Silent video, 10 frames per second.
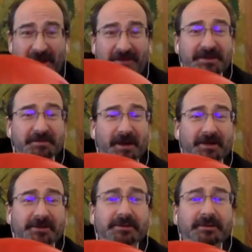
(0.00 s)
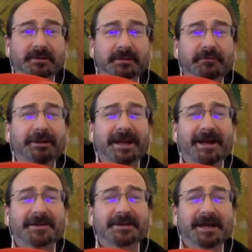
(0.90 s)
times as much
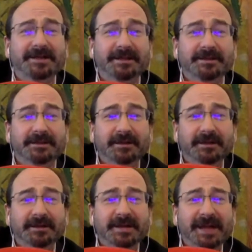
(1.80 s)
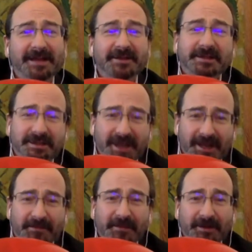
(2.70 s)
greenhouse gases to hit the
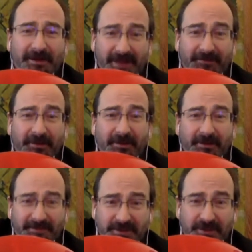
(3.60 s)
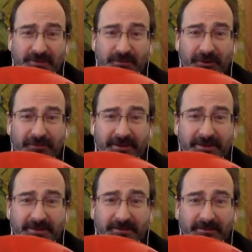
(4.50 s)
same level of social progress.